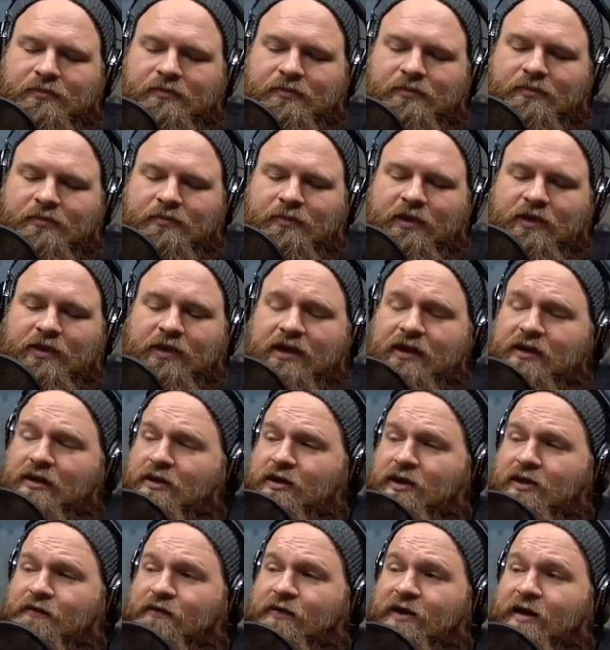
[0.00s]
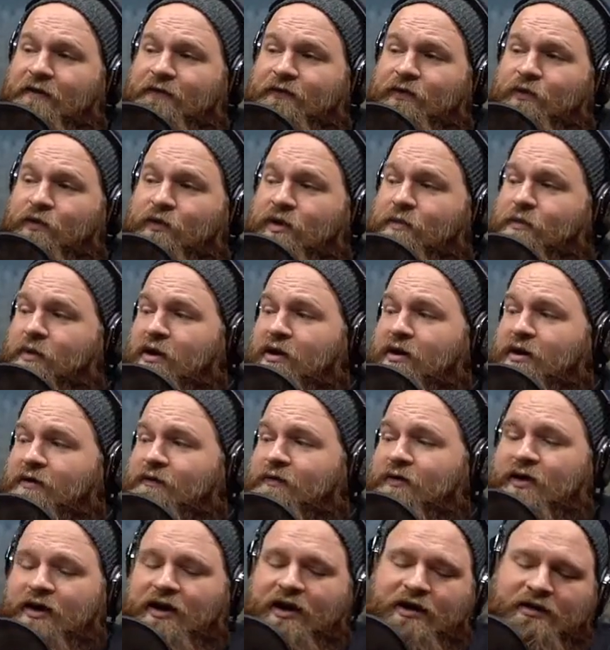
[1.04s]
then you never have to worry about it
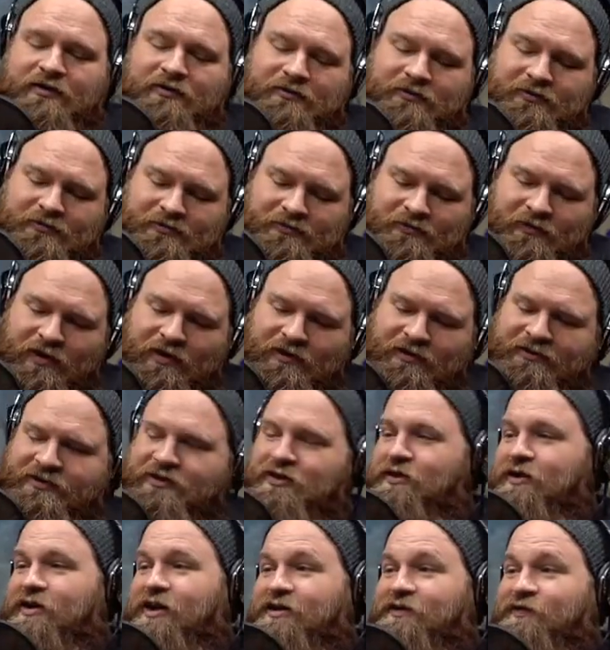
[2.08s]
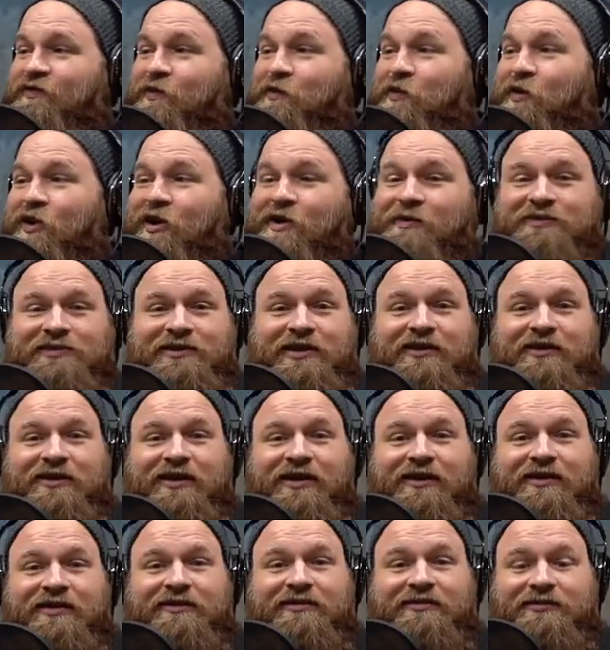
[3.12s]
ever again. Well, until the next firmware comes out and you
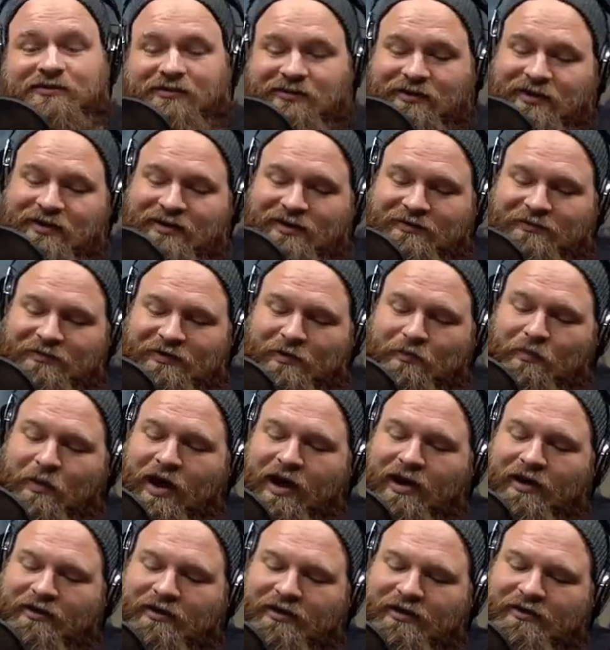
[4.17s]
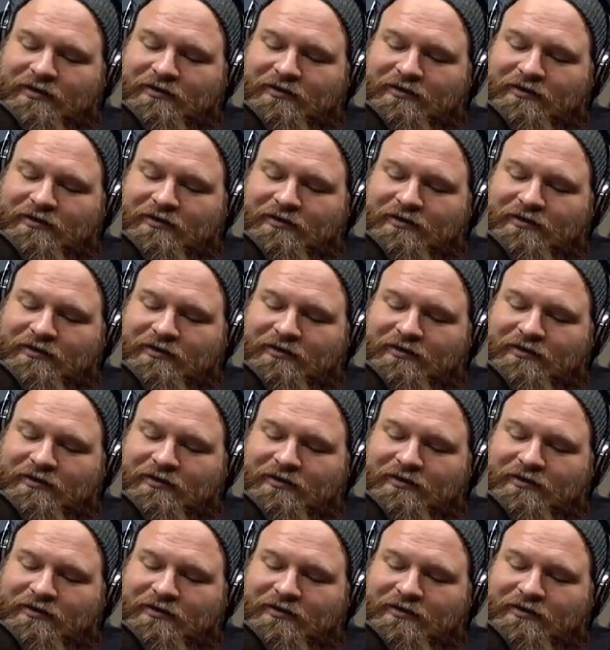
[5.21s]
gotta compile it.